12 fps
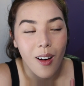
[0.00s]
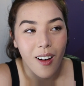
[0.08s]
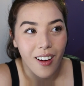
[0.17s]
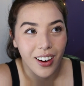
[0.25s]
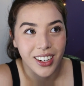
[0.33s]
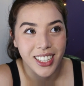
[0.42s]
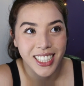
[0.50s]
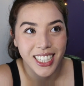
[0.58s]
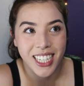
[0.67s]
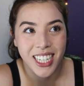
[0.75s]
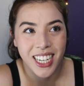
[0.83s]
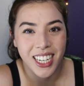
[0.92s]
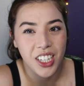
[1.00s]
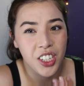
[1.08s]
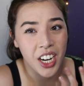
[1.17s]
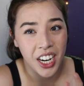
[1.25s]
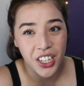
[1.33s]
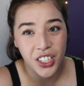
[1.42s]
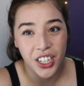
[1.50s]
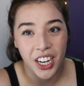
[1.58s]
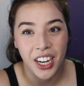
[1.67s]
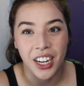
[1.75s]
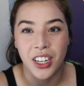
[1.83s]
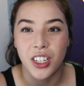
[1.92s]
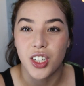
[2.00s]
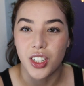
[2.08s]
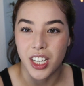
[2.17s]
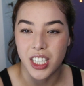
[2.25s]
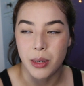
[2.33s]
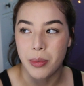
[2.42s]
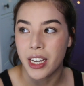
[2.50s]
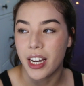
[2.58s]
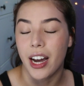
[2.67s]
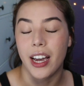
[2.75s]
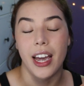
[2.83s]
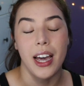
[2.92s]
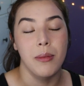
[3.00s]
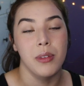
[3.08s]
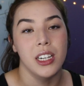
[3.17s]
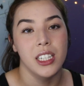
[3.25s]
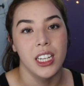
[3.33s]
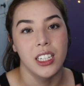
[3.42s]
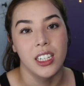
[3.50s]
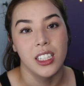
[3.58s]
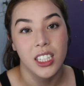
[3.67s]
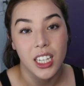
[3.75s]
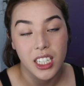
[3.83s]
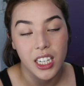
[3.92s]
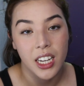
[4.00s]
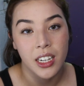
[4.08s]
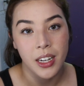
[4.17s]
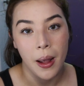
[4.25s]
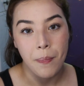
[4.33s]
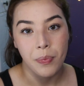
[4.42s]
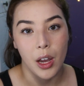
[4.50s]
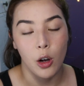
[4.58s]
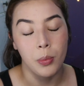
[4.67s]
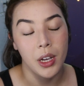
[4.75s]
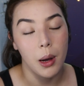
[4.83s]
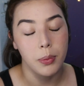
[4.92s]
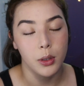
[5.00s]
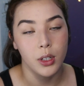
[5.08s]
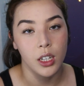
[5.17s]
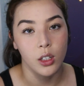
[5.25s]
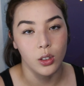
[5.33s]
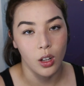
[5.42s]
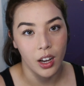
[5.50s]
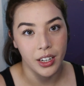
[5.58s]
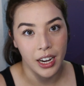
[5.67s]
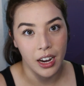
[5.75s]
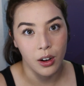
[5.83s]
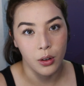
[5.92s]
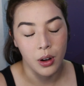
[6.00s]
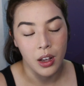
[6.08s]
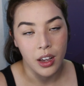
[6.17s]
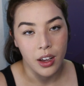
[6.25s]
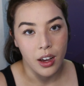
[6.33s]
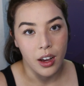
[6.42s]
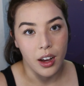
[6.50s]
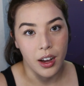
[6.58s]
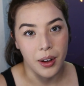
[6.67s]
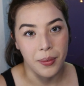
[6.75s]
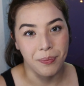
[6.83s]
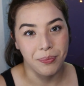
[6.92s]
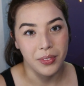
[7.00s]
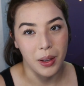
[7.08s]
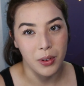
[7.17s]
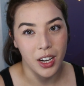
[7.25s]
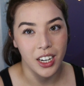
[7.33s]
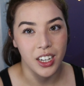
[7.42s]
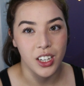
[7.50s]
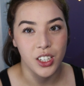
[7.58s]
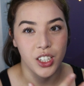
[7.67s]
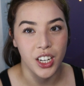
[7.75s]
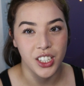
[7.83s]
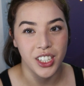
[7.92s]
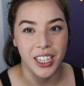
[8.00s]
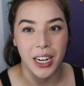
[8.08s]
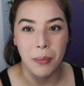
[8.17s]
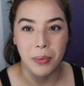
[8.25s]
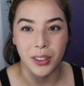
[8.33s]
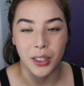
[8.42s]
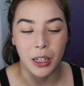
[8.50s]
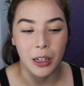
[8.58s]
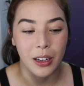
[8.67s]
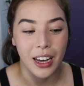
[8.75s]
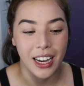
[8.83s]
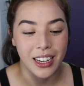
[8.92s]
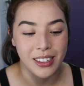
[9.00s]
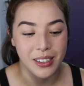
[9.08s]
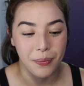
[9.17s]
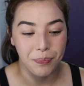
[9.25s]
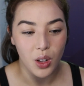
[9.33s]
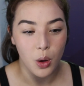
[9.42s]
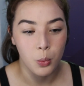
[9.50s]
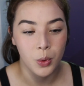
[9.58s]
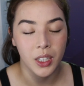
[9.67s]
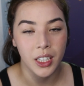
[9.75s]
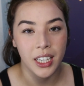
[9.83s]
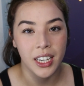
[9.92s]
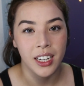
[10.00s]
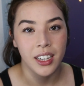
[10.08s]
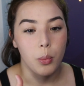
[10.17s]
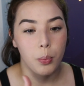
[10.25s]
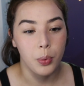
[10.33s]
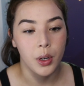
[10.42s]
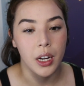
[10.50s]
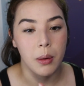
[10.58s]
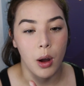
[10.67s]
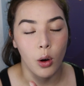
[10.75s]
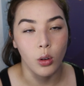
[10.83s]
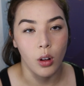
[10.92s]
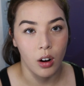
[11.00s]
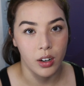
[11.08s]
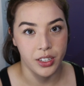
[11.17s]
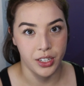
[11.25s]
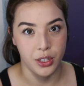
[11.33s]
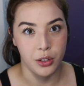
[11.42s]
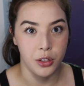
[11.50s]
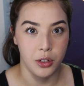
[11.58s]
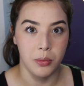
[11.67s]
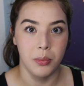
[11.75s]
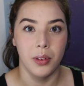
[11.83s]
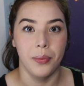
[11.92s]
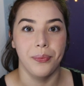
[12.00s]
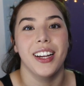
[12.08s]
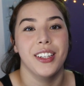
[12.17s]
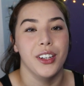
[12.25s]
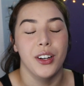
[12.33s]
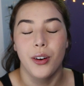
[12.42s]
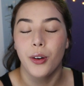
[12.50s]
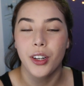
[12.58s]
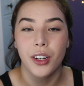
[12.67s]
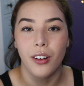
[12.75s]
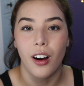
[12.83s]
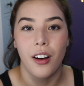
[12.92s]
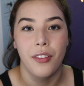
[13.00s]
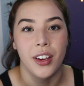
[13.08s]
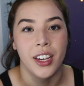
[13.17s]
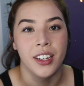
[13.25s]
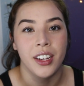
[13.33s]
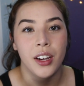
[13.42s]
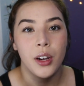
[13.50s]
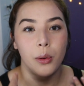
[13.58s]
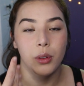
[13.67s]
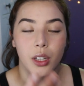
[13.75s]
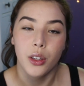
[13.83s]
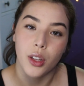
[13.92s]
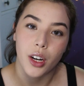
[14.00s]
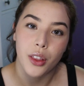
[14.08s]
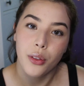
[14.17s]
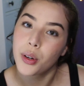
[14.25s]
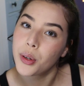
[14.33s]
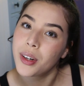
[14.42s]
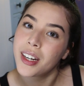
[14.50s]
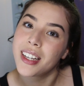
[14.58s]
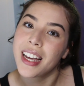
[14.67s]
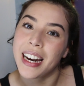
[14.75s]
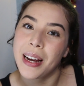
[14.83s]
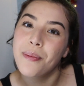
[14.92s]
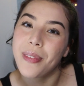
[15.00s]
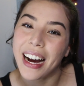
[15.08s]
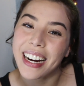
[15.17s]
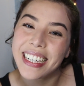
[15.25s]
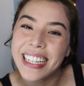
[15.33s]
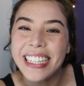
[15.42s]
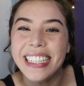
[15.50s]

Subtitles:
honestly changing. Trust me, I am gonna stay consistent. I will be uploading a lot now. I'm kind of changing it up a little and really putting my whole heart into YouTube. I took a whole year off and really thought it through and I'm back.